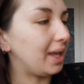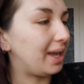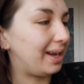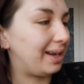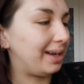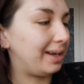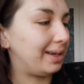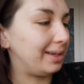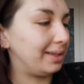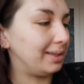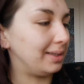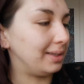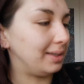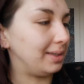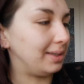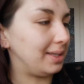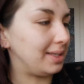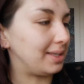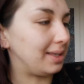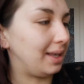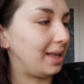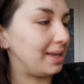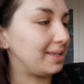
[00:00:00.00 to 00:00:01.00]
and
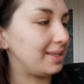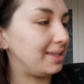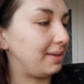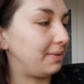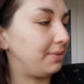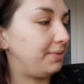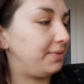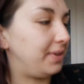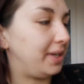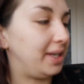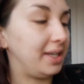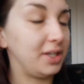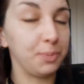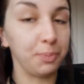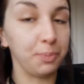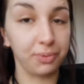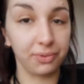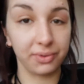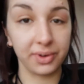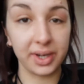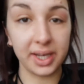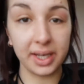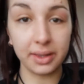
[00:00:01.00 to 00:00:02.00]
it's lasting finish,
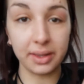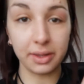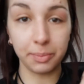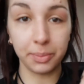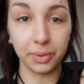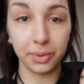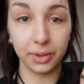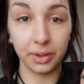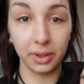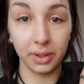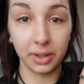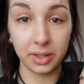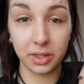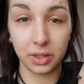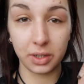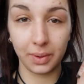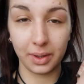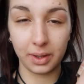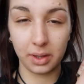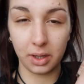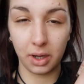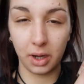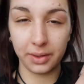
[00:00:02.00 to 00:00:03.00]
breathable, so
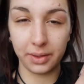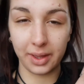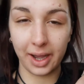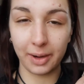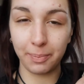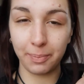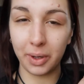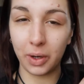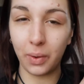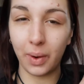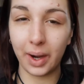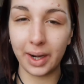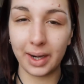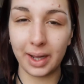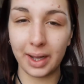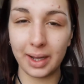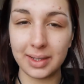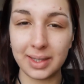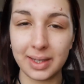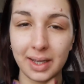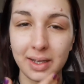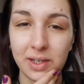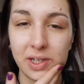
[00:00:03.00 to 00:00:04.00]
I thought that'd be quite
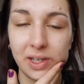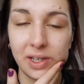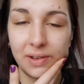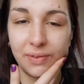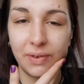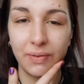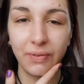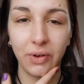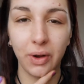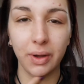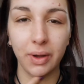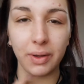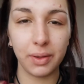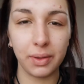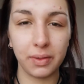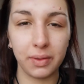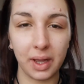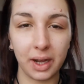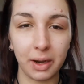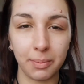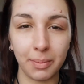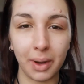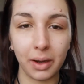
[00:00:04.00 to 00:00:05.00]
nice actually if I've got a
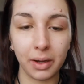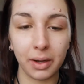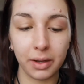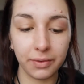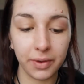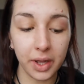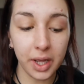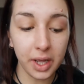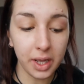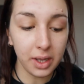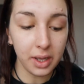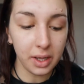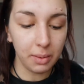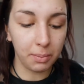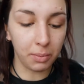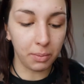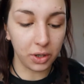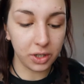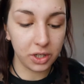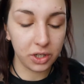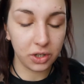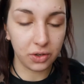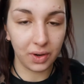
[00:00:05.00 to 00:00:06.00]
thick amount of
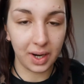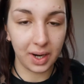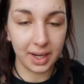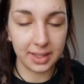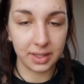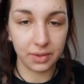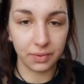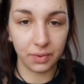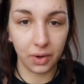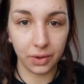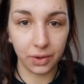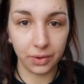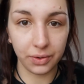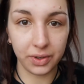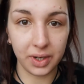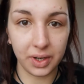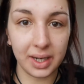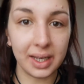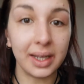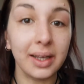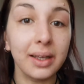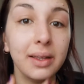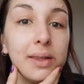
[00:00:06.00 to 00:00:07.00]
moisturiser on
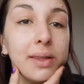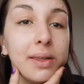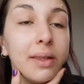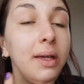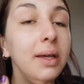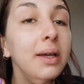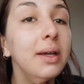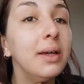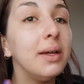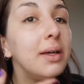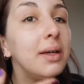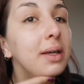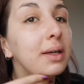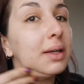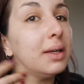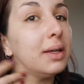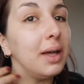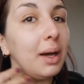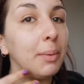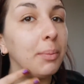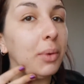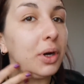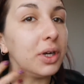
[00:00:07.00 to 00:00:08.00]
underneath.
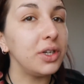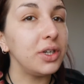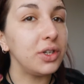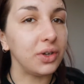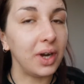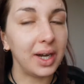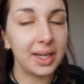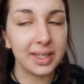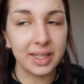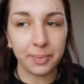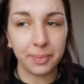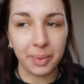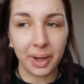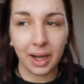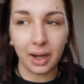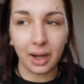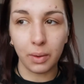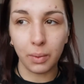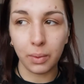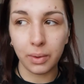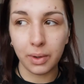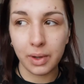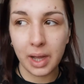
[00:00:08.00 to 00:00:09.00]
I moisturised
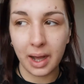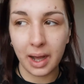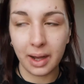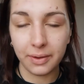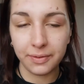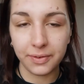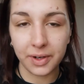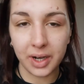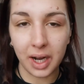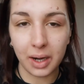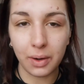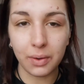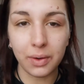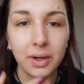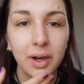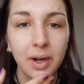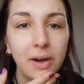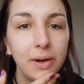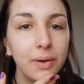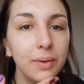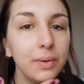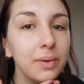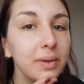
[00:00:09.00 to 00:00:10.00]
about half an hour
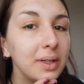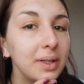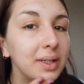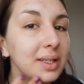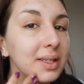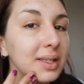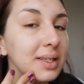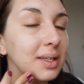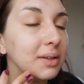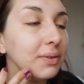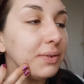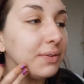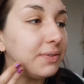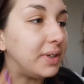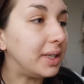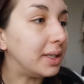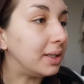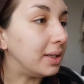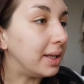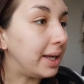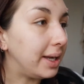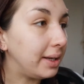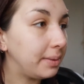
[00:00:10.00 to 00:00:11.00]
ago. I can still
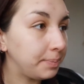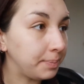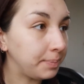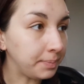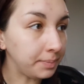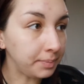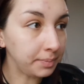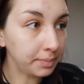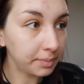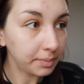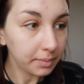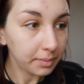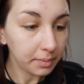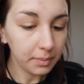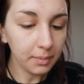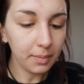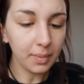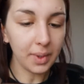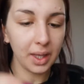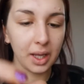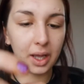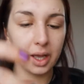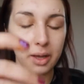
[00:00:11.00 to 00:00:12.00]
feel it.
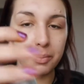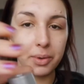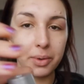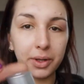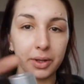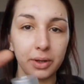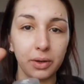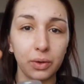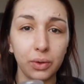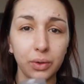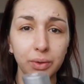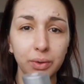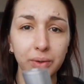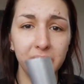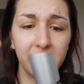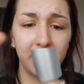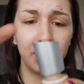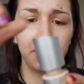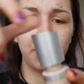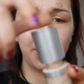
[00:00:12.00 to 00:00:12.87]
But the cool thing